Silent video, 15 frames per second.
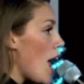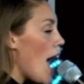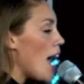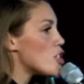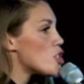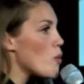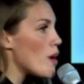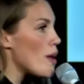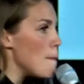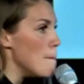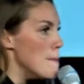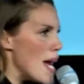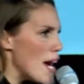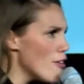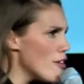And so in
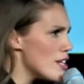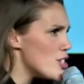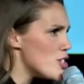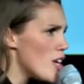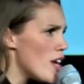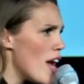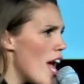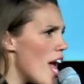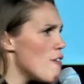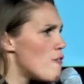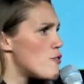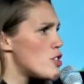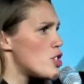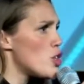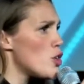marriage, if
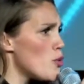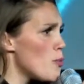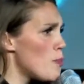two